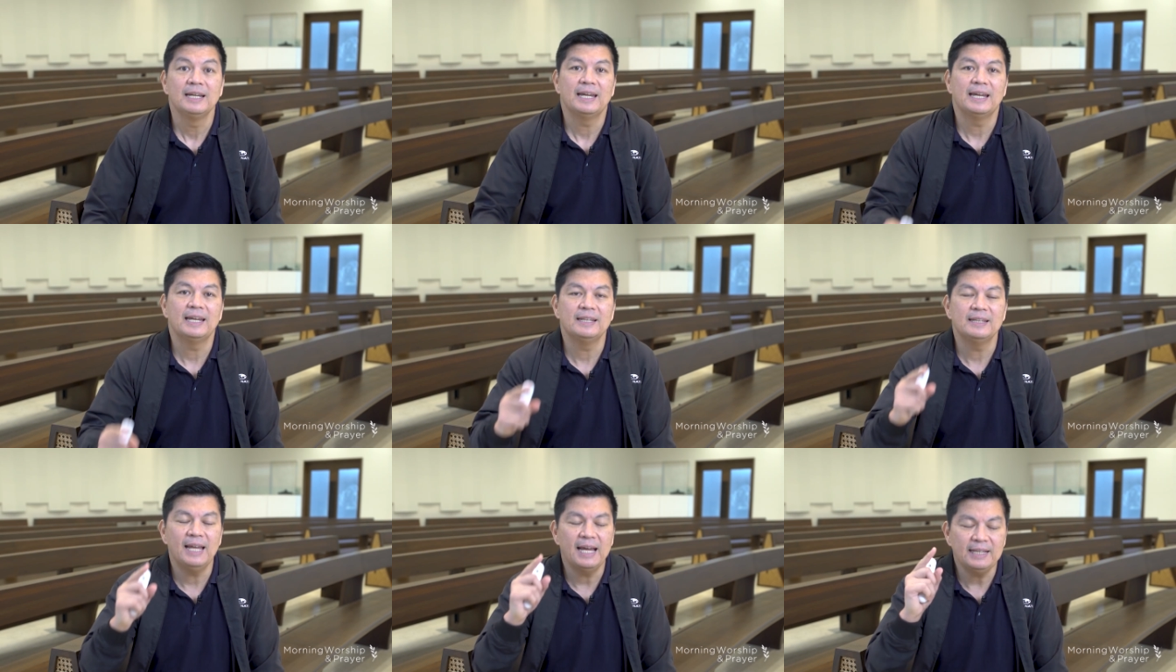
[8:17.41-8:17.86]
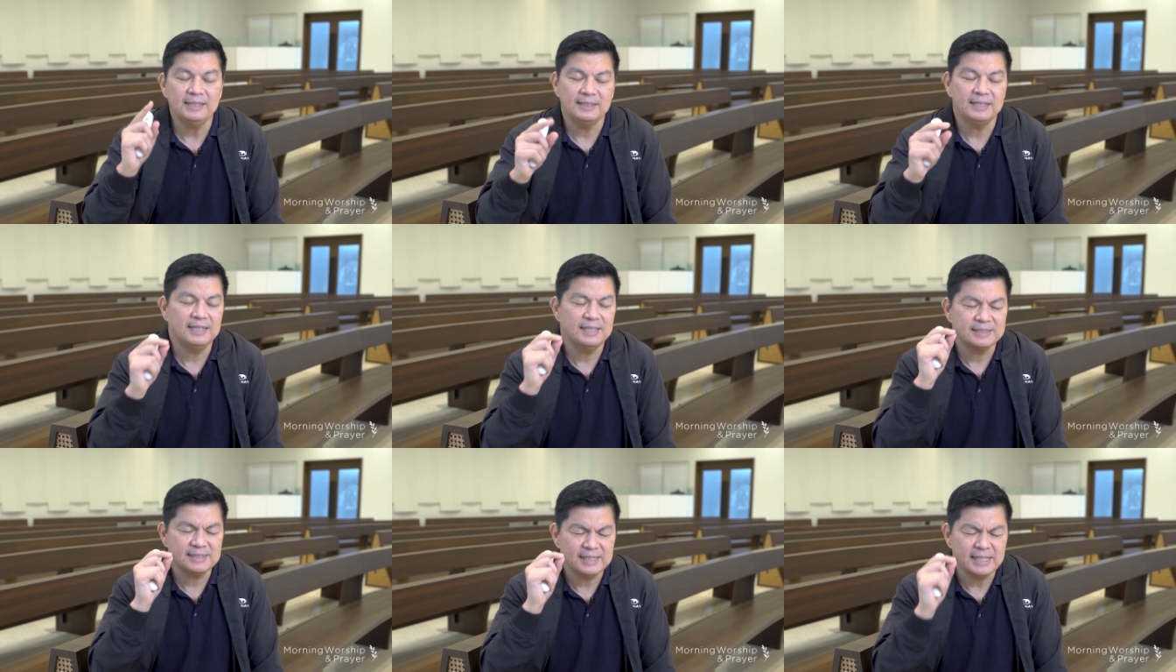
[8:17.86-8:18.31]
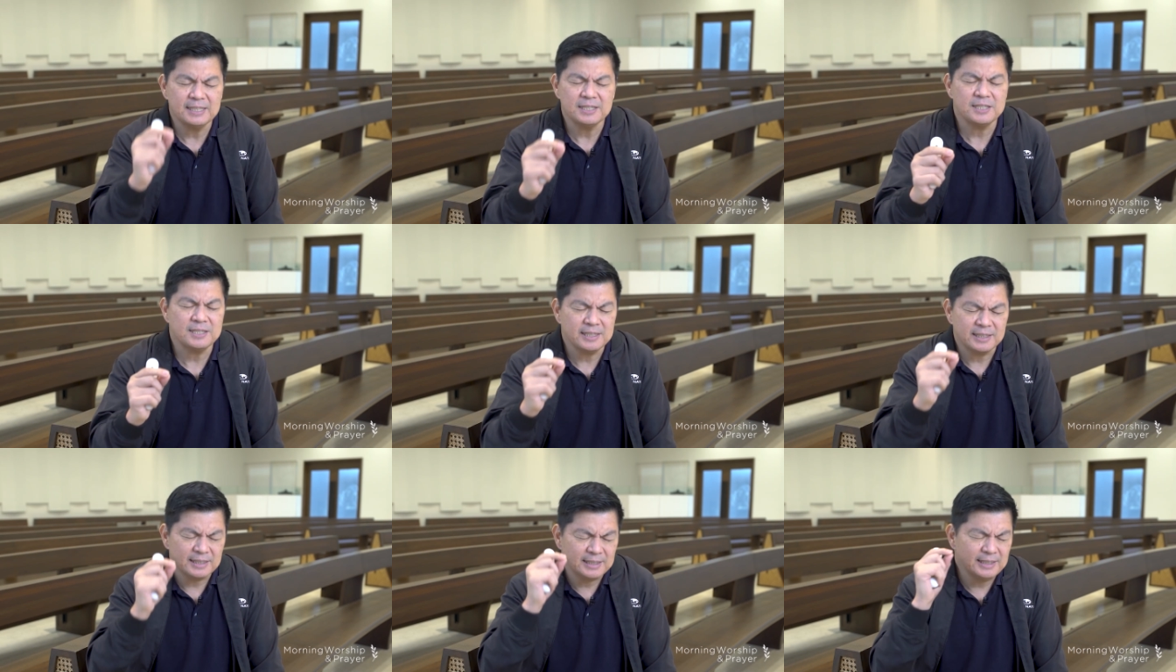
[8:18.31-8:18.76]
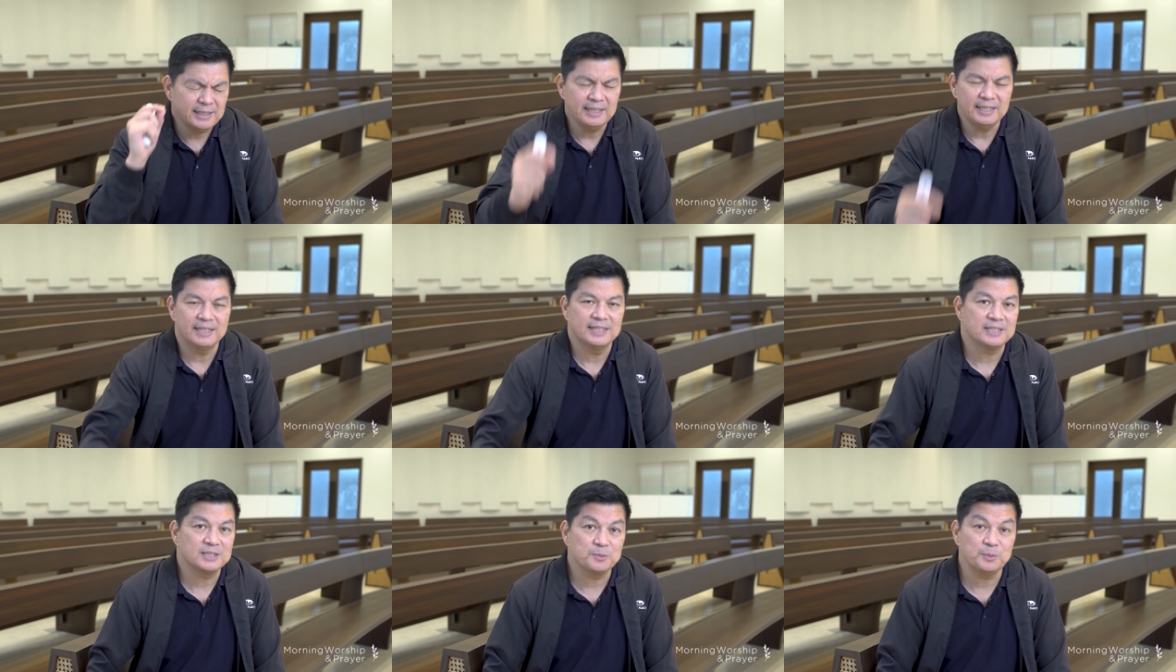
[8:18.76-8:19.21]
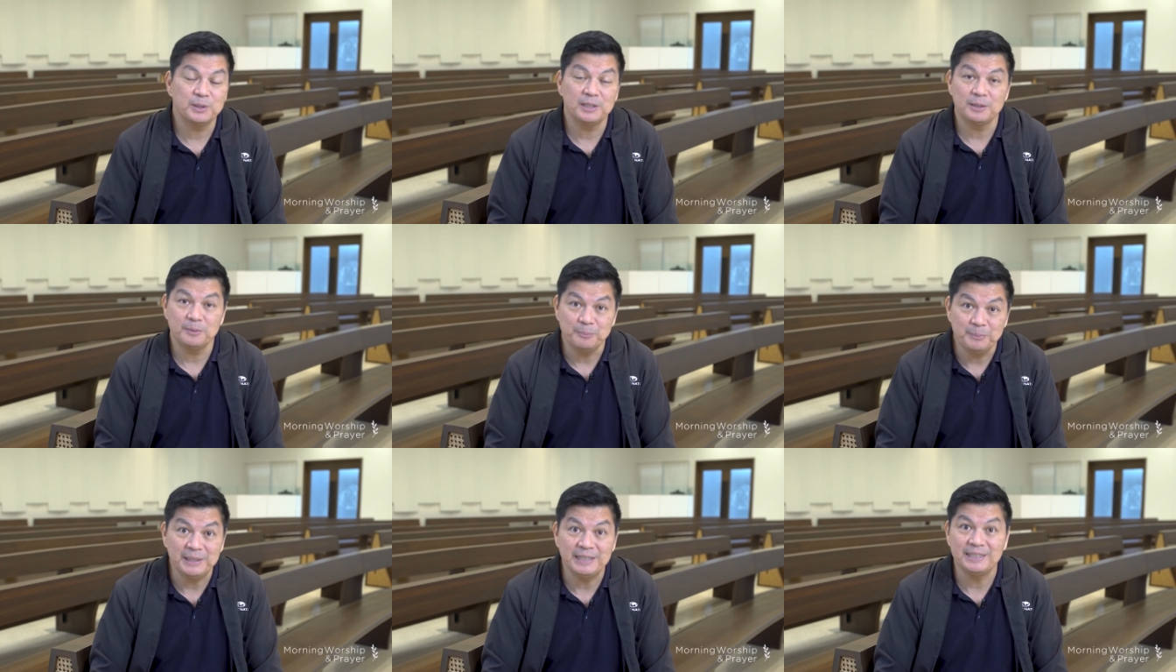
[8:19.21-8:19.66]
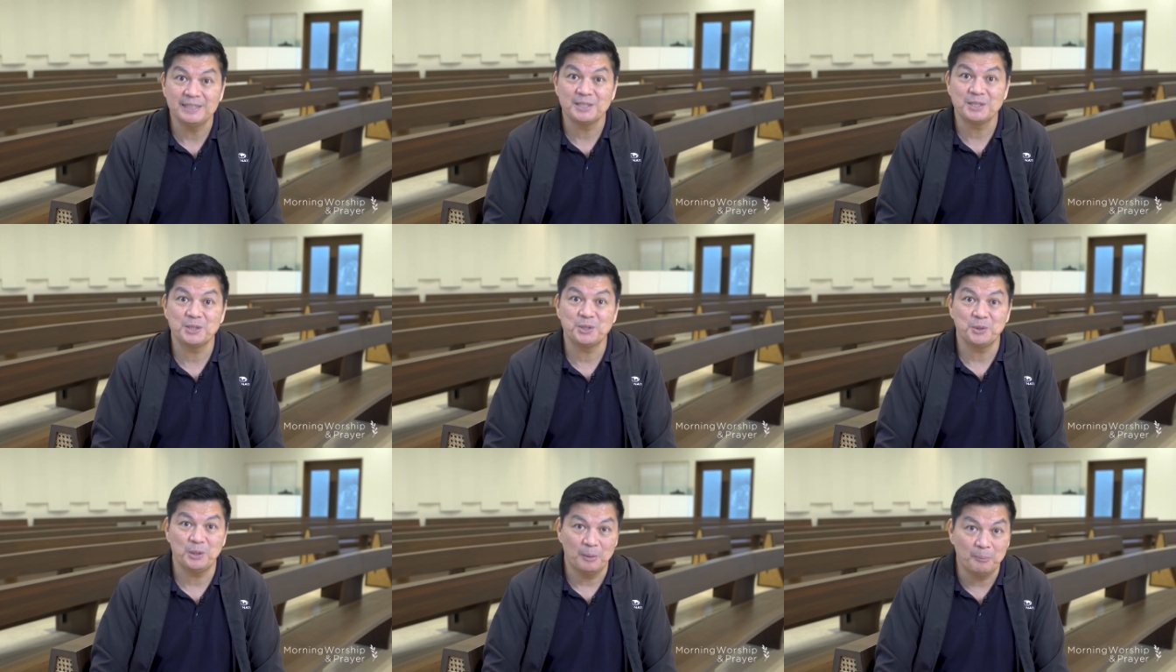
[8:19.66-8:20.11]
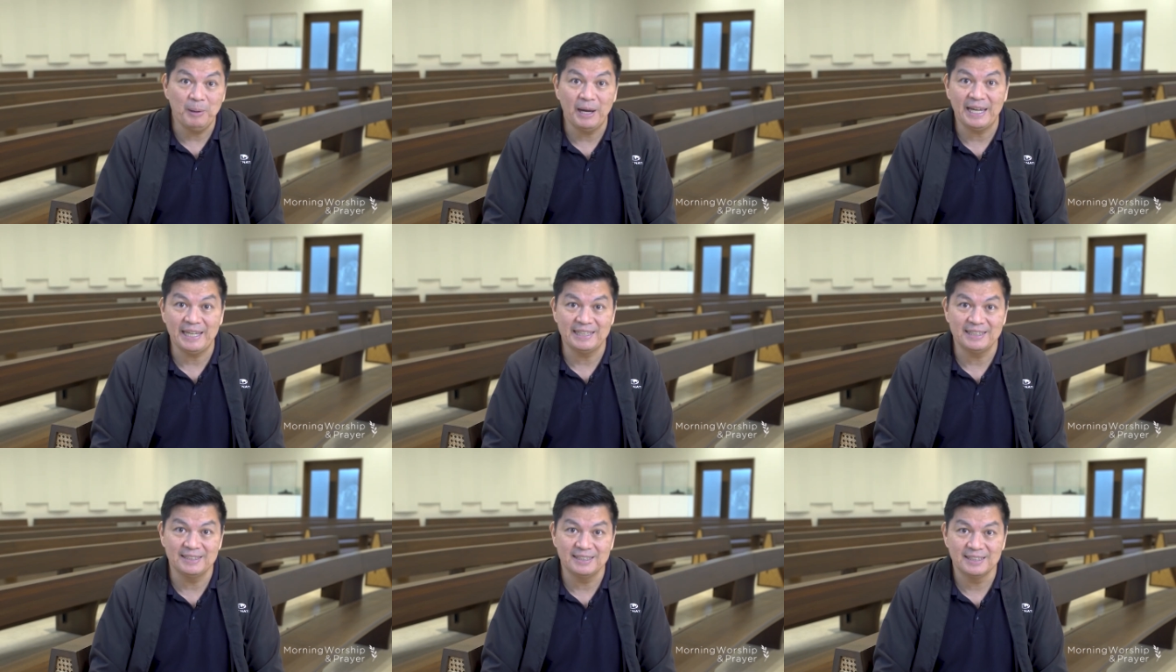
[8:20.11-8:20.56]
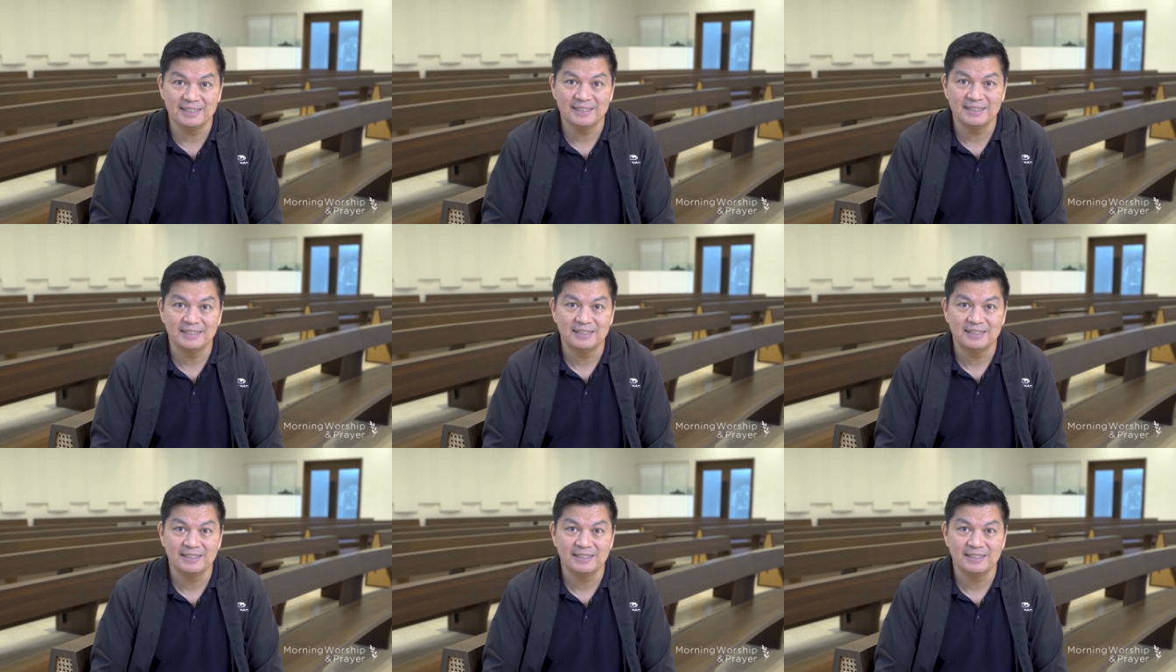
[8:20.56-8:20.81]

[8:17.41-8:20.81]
And that essentially is what it means to abide,